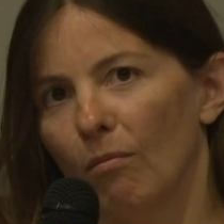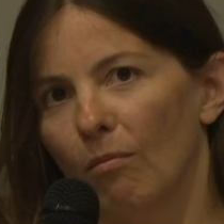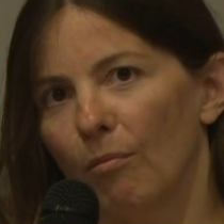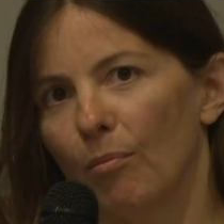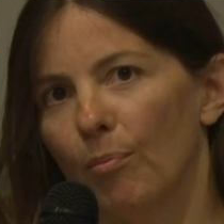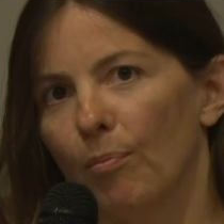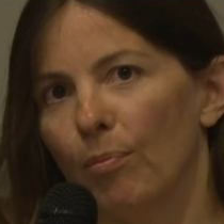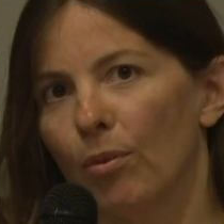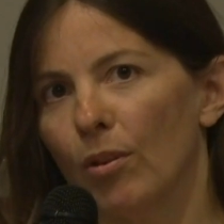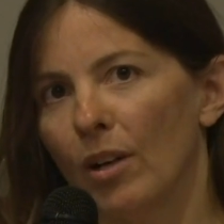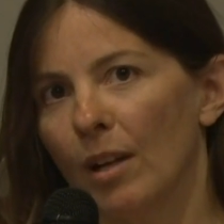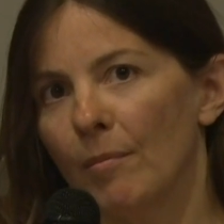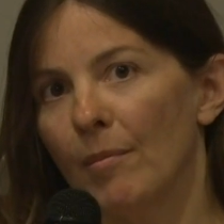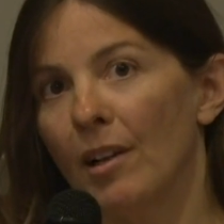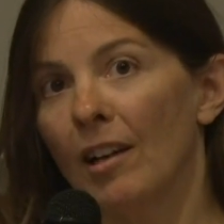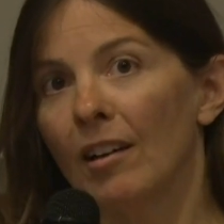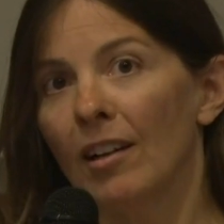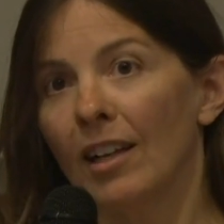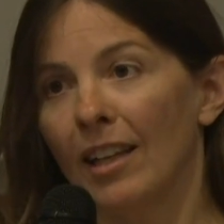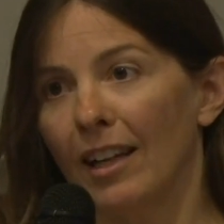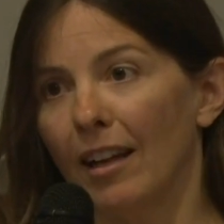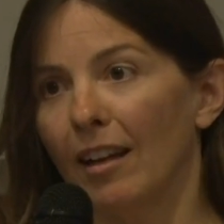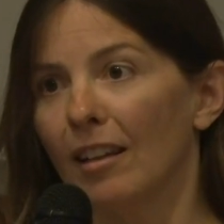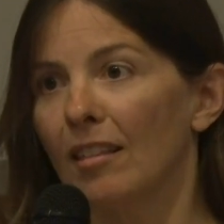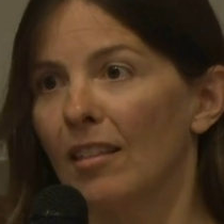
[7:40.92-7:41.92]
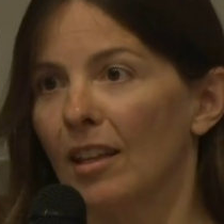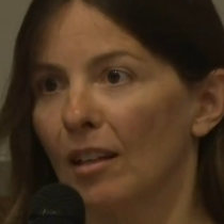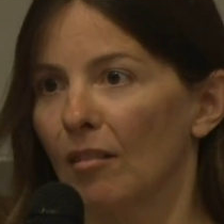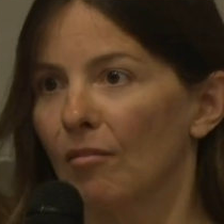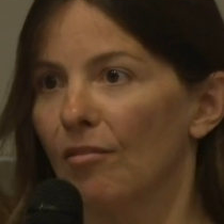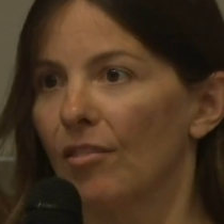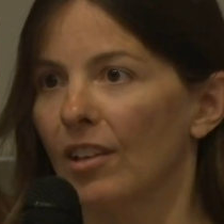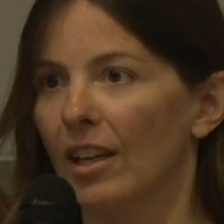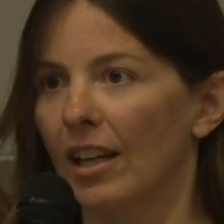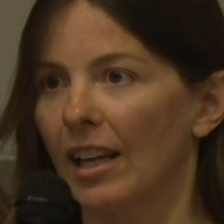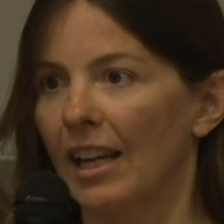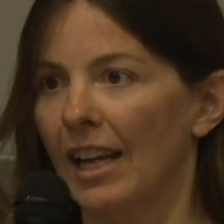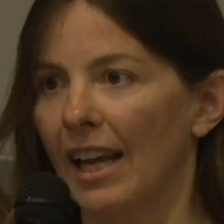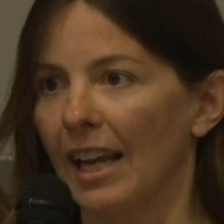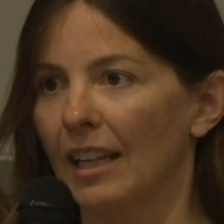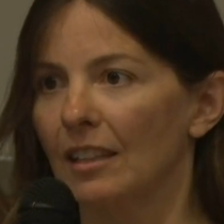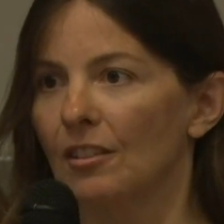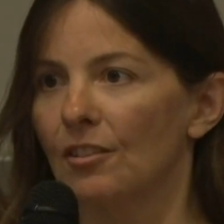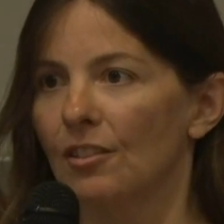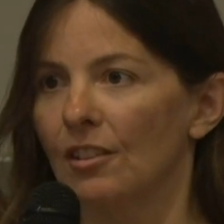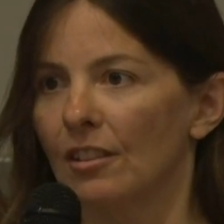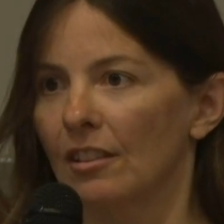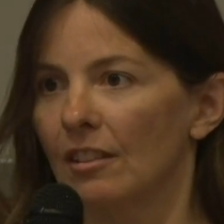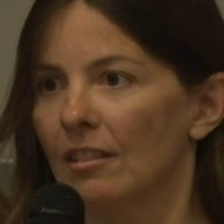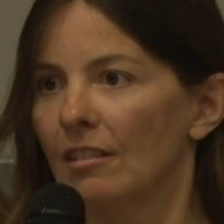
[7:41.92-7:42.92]
primarily, I think, for
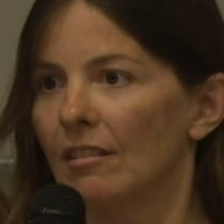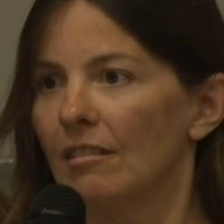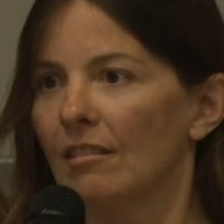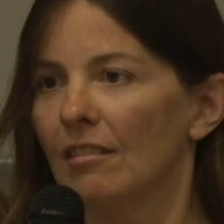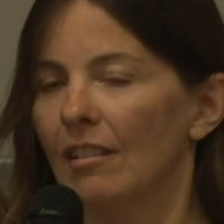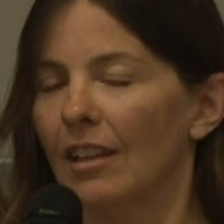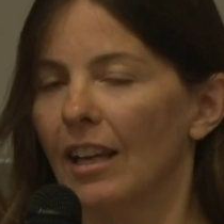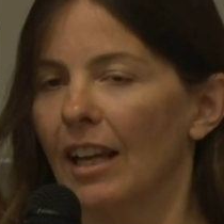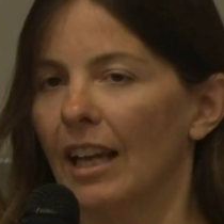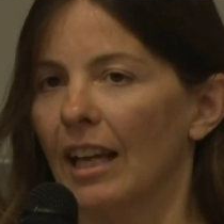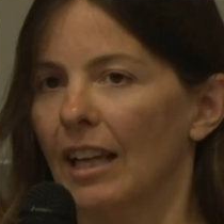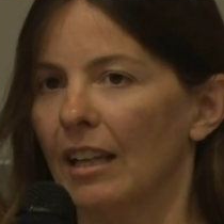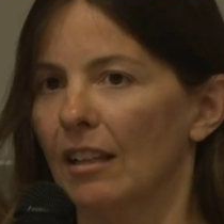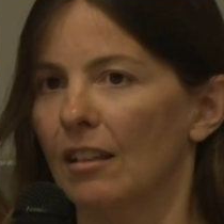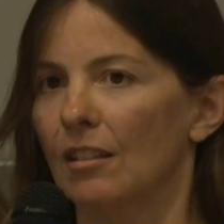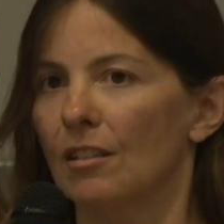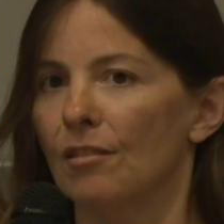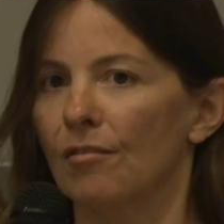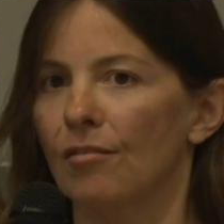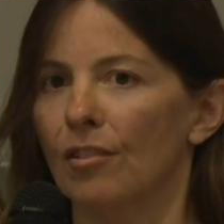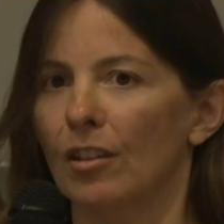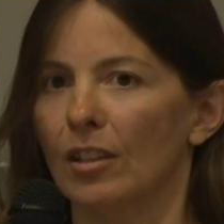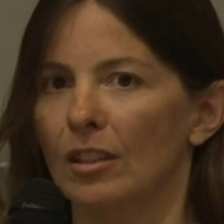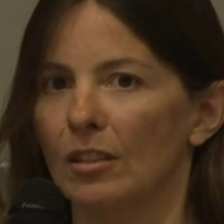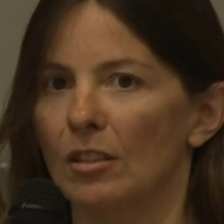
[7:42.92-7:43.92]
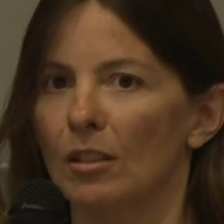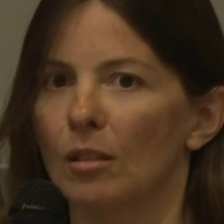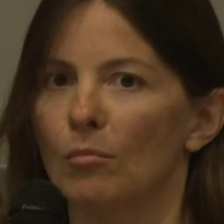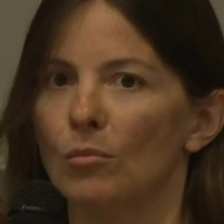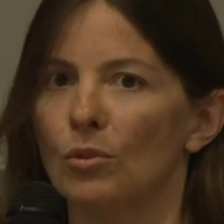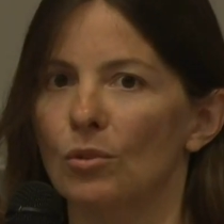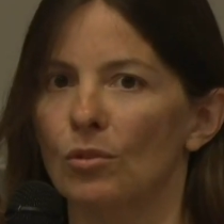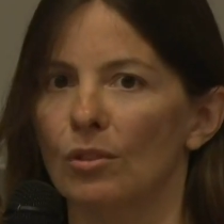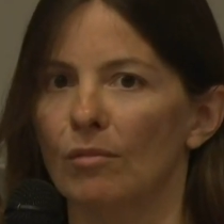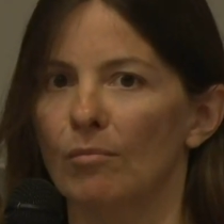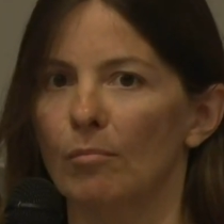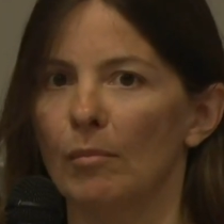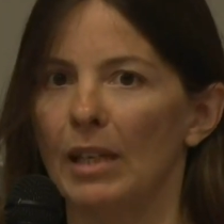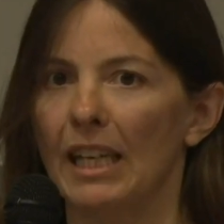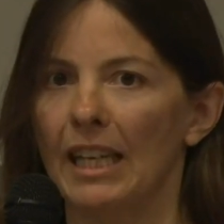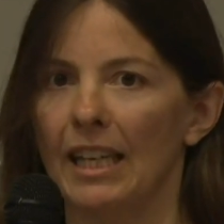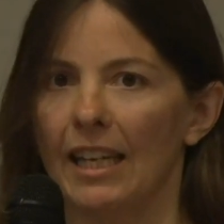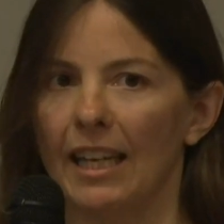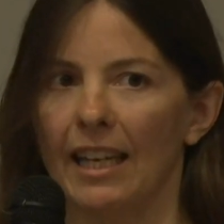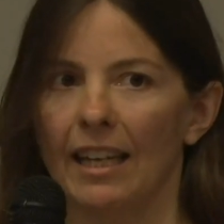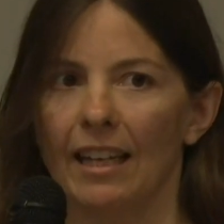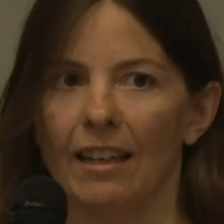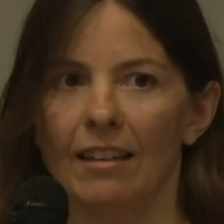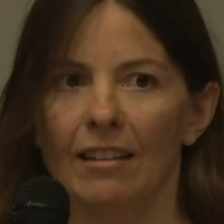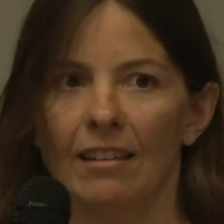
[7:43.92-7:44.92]
connection and to find some sort of
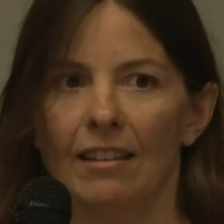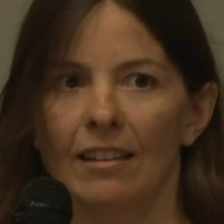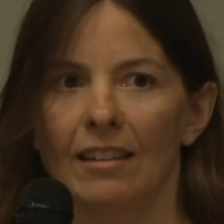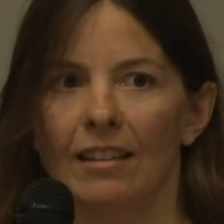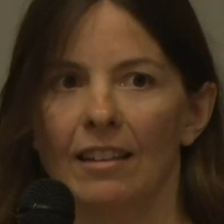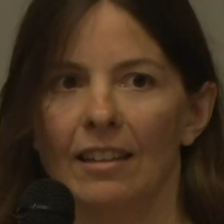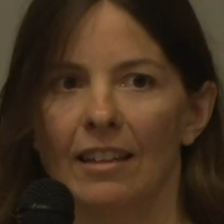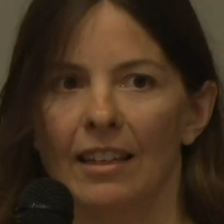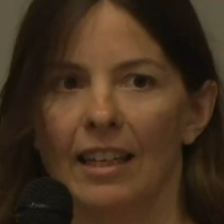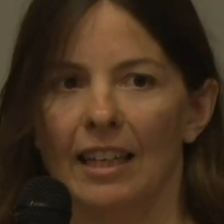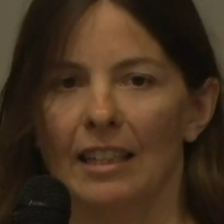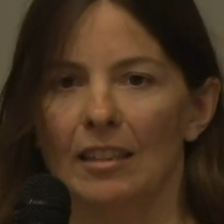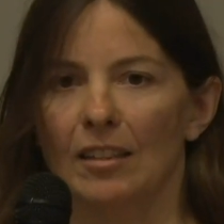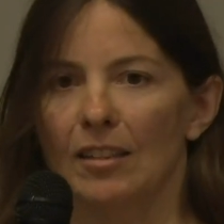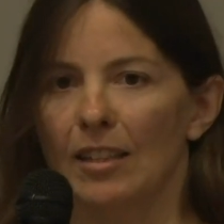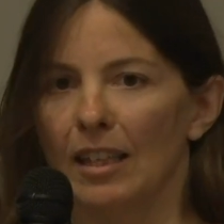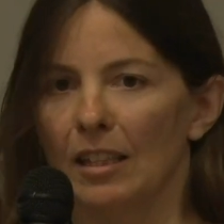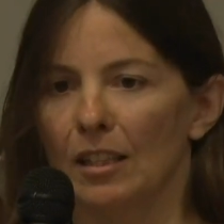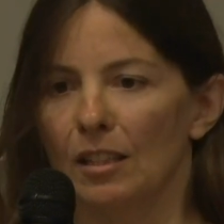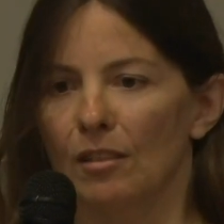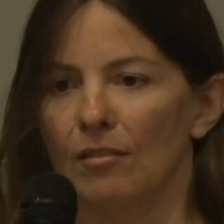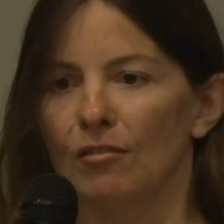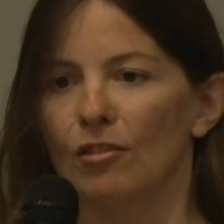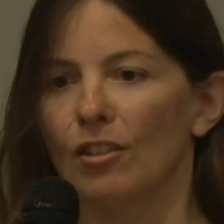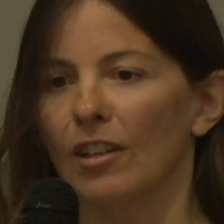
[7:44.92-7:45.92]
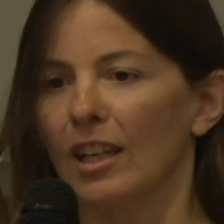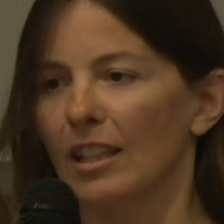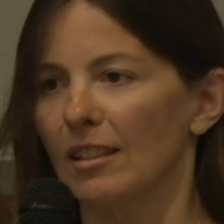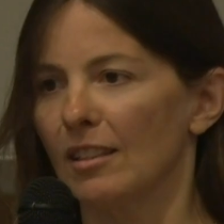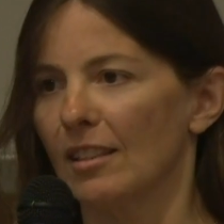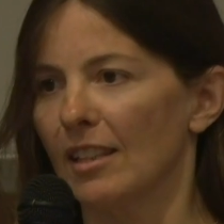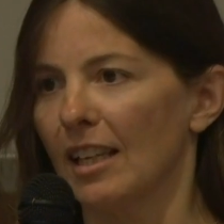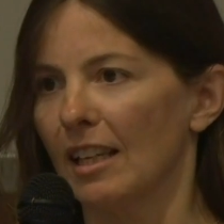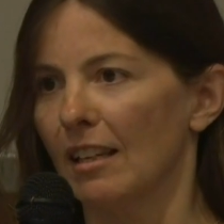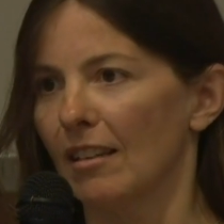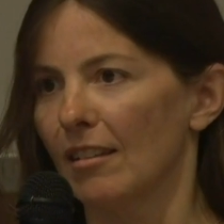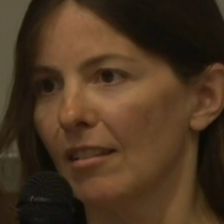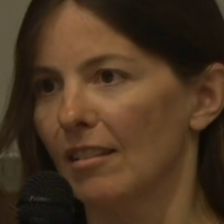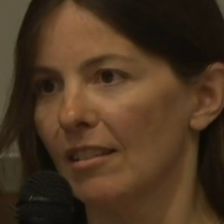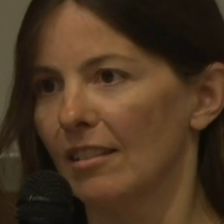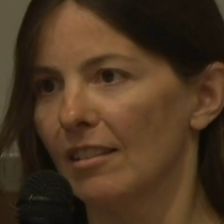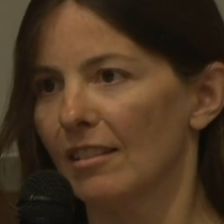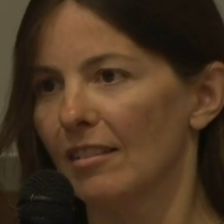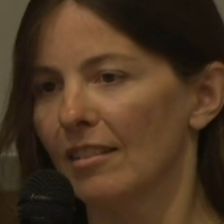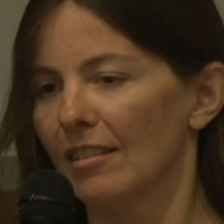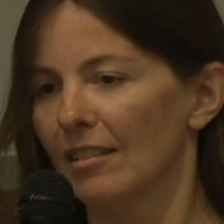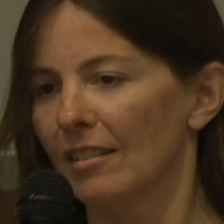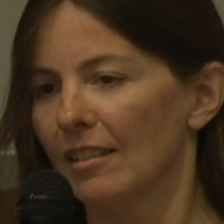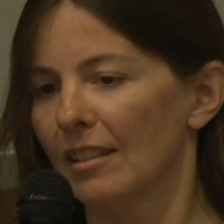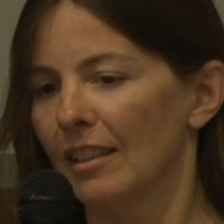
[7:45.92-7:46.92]
meaning and sense of
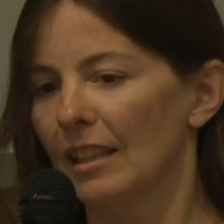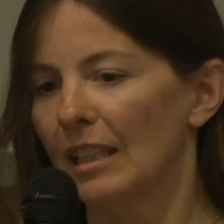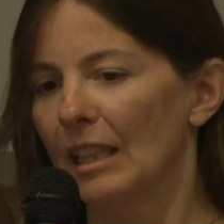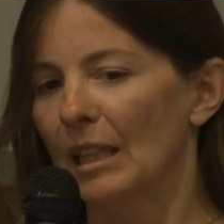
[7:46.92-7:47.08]
transcendence,